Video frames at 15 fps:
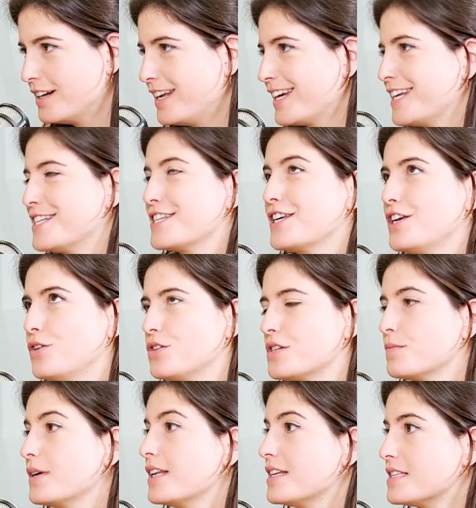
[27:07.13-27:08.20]
Like it's huge,
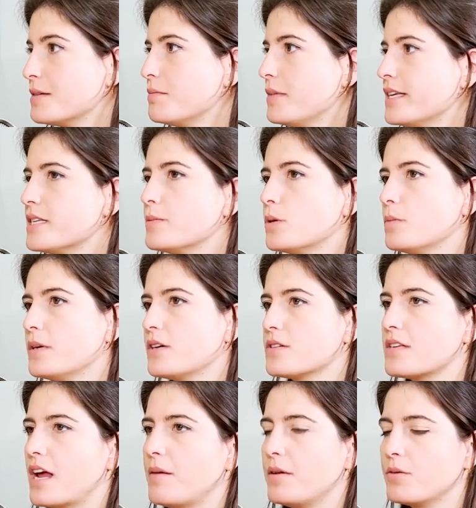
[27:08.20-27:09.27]
but it's invisible because
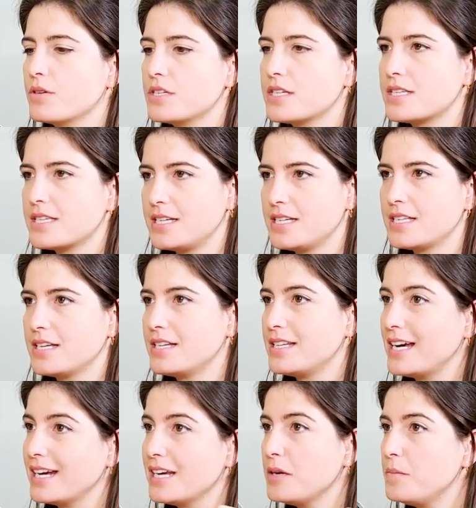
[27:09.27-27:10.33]
everyone just sees a
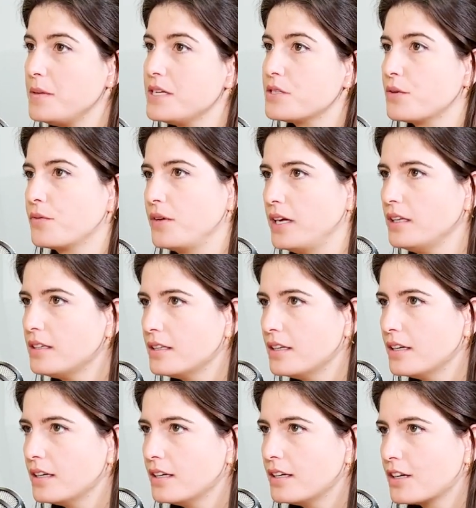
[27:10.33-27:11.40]
tiny piece of it,
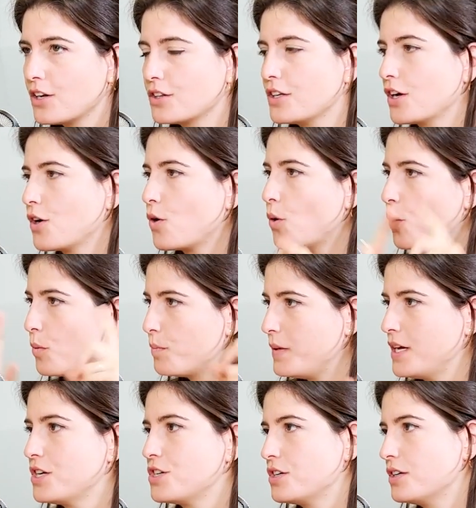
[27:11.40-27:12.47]
not the whole
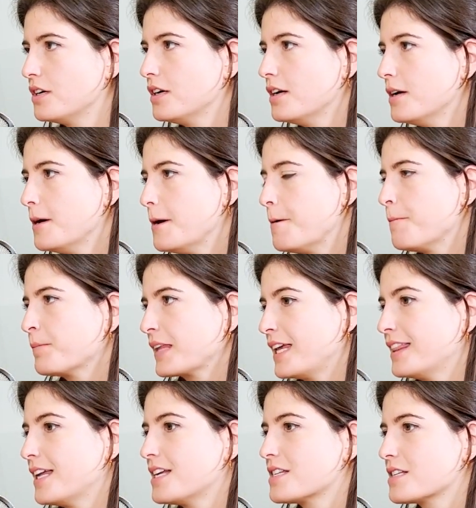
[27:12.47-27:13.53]
picture.
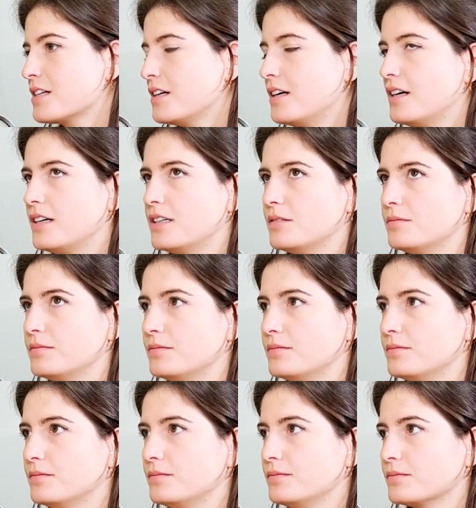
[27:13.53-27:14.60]
And that's
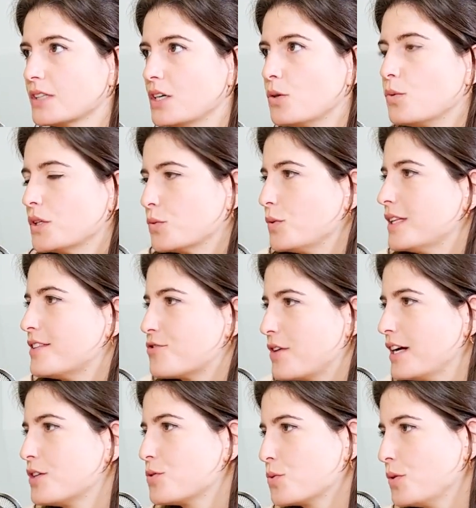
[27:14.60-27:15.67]
what we
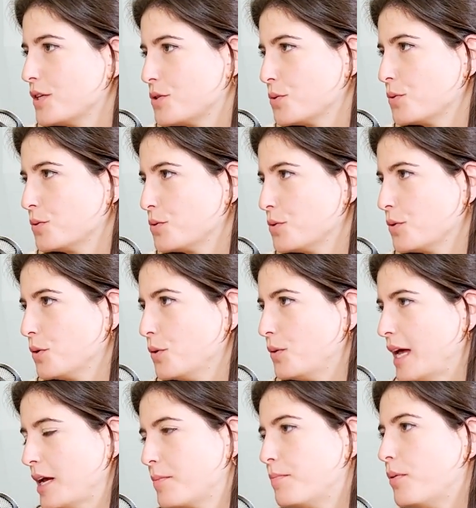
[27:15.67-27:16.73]
try to do at Too Good To Go,
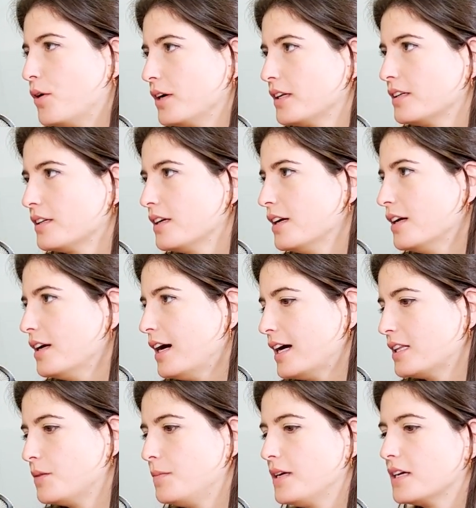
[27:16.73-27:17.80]
like point at
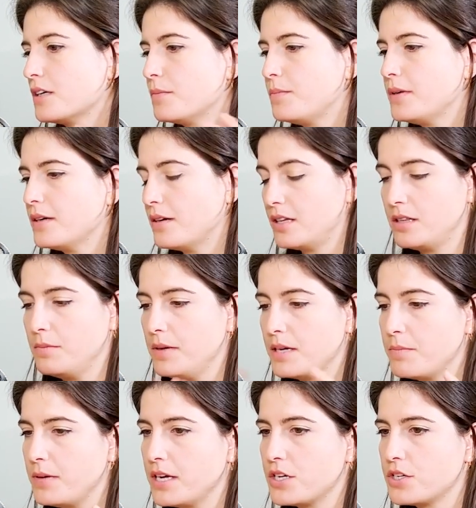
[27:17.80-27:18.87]
the
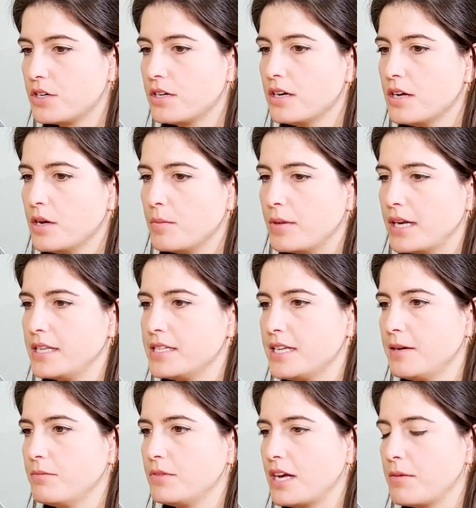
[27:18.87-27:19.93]
big picture, but at the
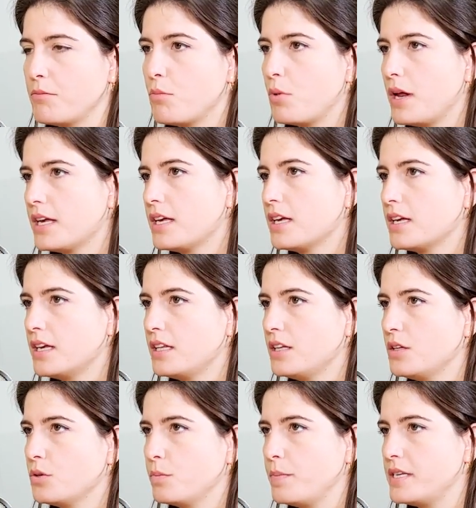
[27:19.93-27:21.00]
same time breaking it
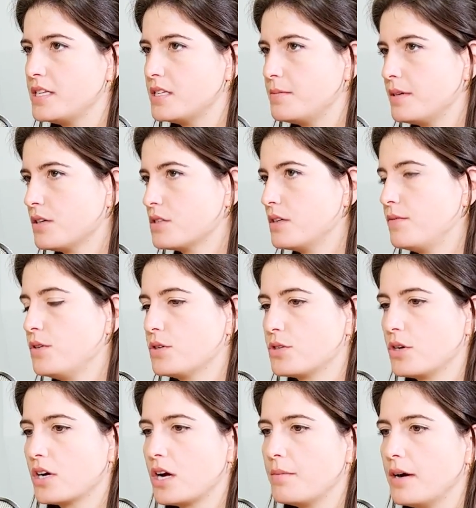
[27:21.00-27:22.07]
into pieces. Because if you
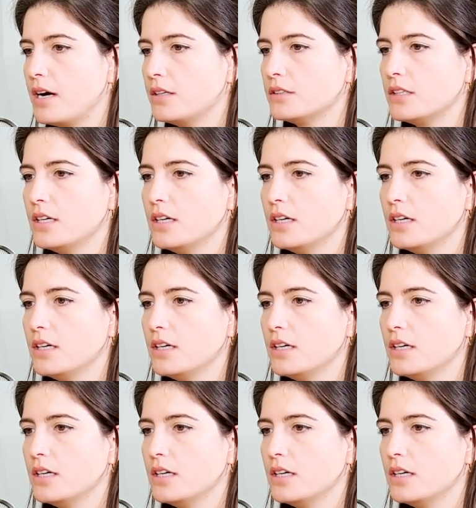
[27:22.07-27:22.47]
talk about,